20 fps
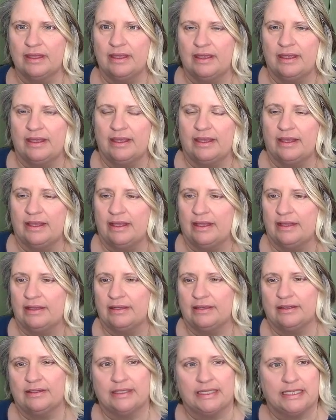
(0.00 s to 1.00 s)
And
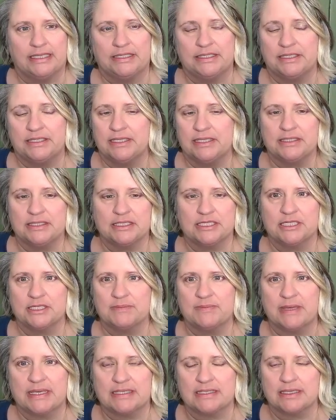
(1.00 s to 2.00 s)
this just
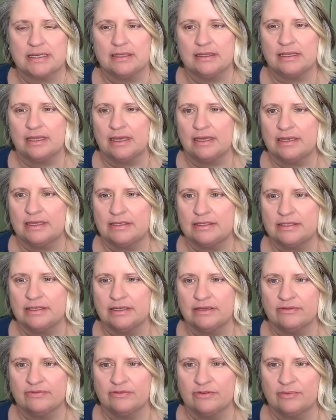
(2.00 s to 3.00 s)
makes it a lot
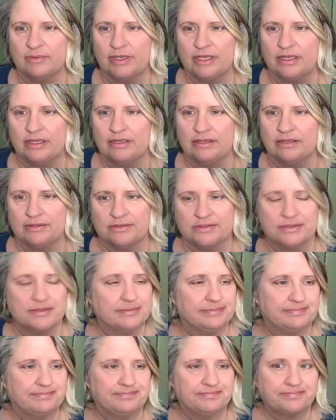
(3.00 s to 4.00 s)
easier for me to use.
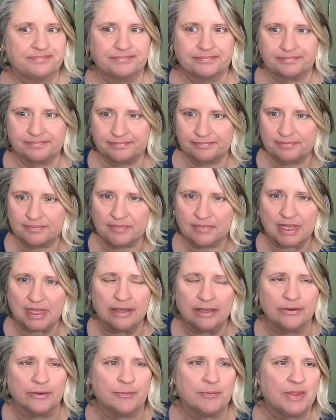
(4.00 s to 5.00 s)
I
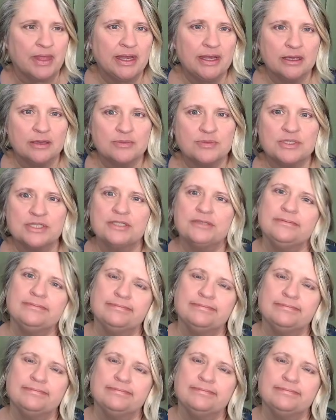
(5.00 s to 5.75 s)
hope that helps you.